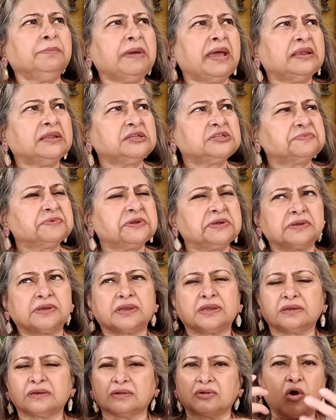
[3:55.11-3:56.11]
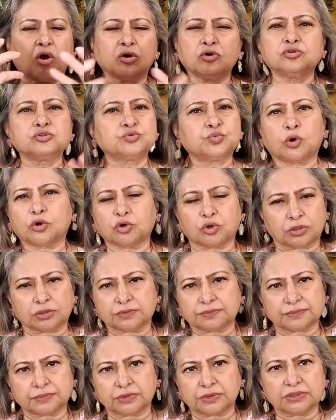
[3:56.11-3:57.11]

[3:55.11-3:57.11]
management, and God knows what all.